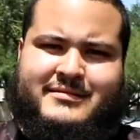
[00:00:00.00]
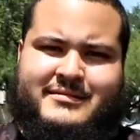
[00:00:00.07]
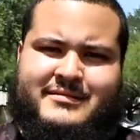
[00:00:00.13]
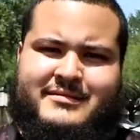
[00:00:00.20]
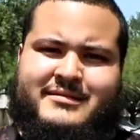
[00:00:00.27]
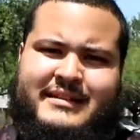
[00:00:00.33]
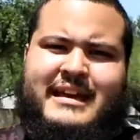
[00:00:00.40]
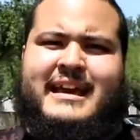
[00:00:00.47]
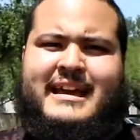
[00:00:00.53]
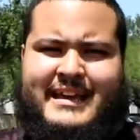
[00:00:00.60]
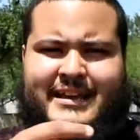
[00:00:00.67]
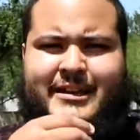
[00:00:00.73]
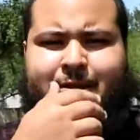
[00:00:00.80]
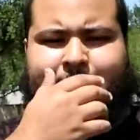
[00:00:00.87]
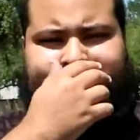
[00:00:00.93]
see it.
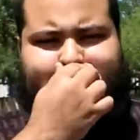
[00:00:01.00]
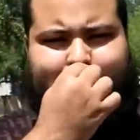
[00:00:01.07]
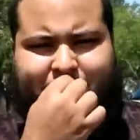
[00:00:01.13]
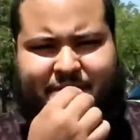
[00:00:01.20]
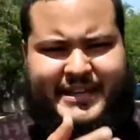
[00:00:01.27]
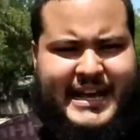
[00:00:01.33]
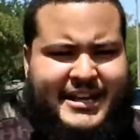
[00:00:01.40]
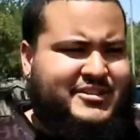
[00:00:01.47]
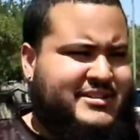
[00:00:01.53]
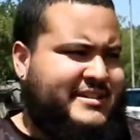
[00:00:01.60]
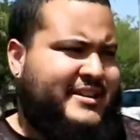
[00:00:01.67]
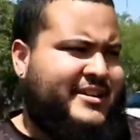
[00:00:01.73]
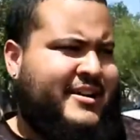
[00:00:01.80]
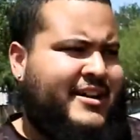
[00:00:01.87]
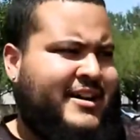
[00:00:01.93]
Yeah, you'll put the address
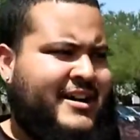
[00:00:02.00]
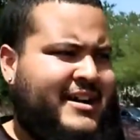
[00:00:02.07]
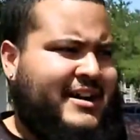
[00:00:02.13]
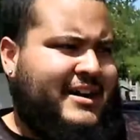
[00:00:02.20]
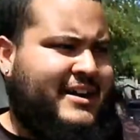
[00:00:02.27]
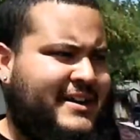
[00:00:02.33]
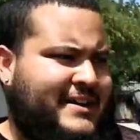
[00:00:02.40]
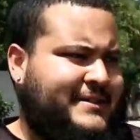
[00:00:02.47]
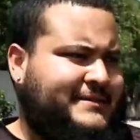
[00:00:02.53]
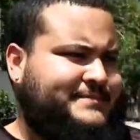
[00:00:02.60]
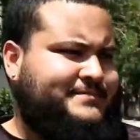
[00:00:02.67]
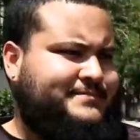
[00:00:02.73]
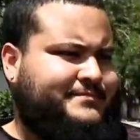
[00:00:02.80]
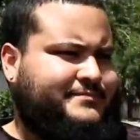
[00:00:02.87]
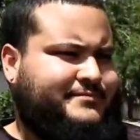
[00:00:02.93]
there.
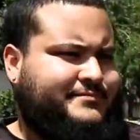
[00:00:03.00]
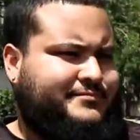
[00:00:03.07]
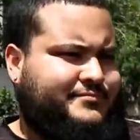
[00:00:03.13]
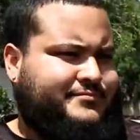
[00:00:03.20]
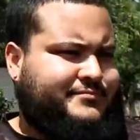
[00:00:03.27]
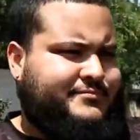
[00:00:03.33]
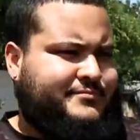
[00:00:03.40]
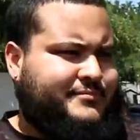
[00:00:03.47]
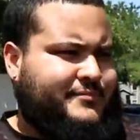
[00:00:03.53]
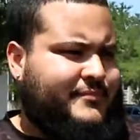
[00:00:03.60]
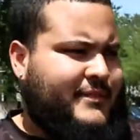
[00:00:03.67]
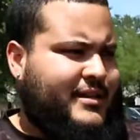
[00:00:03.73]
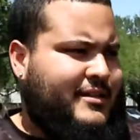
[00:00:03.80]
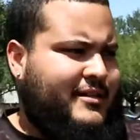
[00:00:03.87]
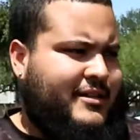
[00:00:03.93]

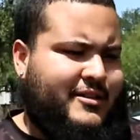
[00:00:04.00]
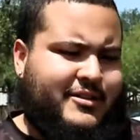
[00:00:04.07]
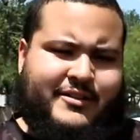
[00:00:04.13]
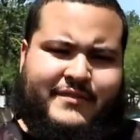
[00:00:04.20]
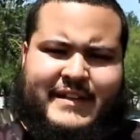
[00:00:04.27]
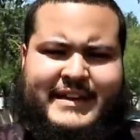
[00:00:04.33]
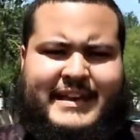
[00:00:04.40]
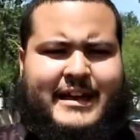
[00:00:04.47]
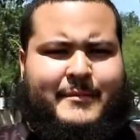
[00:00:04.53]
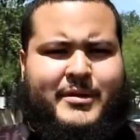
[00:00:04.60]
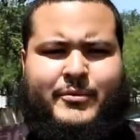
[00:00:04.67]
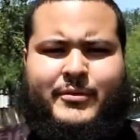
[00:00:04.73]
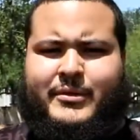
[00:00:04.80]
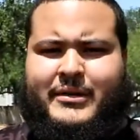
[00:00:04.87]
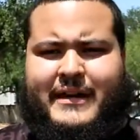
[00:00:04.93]
Other than that, yeah, I mean,
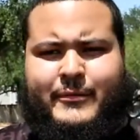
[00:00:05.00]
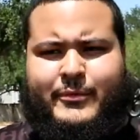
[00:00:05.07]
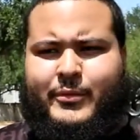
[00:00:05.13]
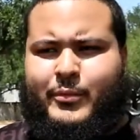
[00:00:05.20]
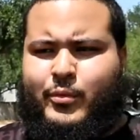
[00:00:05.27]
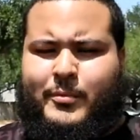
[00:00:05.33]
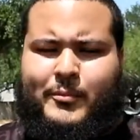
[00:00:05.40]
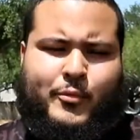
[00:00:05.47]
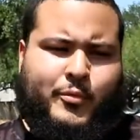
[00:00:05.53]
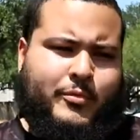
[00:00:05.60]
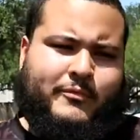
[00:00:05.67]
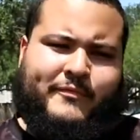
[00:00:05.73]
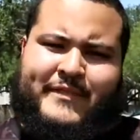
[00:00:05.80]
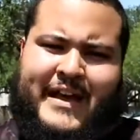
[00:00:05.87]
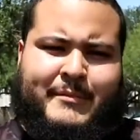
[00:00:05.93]
we're
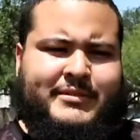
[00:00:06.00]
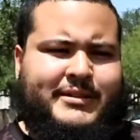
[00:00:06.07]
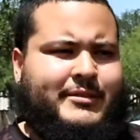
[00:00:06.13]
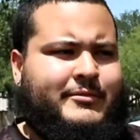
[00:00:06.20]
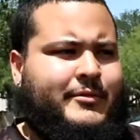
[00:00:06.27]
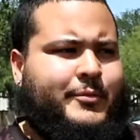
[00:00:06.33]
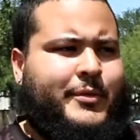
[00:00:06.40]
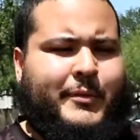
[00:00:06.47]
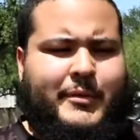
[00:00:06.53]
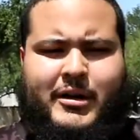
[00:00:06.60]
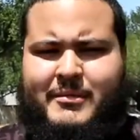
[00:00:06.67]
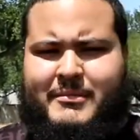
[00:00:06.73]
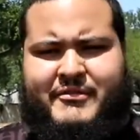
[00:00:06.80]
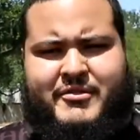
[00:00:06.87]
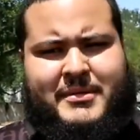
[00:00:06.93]
family. We
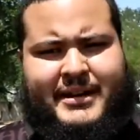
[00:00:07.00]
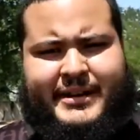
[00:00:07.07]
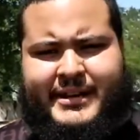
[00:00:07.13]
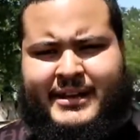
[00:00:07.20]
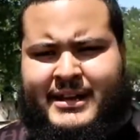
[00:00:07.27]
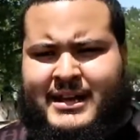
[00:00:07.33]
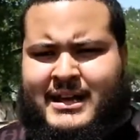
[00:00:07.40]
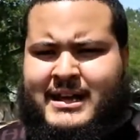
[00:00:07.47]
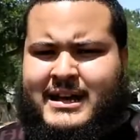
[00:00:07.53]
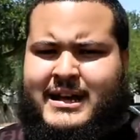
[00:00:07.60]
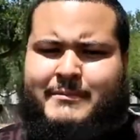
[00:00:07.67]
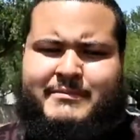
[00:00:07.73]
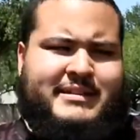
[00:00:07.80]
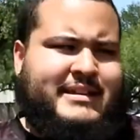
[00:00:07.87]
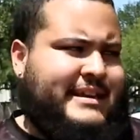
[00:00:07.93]
welcome everybody.
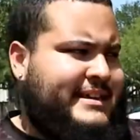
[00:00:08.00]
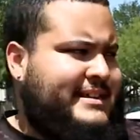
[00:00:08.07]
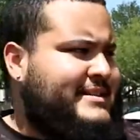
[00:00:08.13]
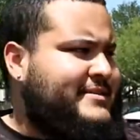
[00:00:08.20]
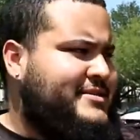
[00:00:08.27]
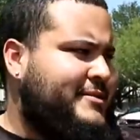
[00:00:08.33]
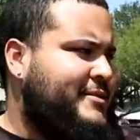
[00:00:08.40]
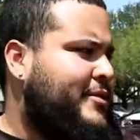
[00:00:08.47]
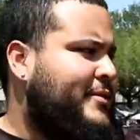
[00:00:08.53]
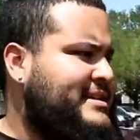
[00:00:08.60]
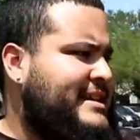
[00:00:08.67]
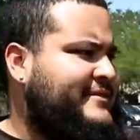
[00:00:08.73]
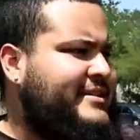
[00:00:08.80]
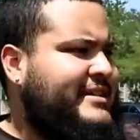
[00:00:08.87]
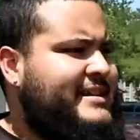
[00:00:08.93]
Kids, as you see, we always
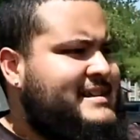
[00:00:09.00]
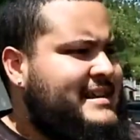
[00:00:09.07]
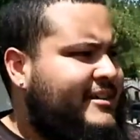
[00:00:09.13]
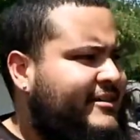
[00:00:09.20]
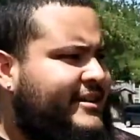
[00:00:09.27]
have kids out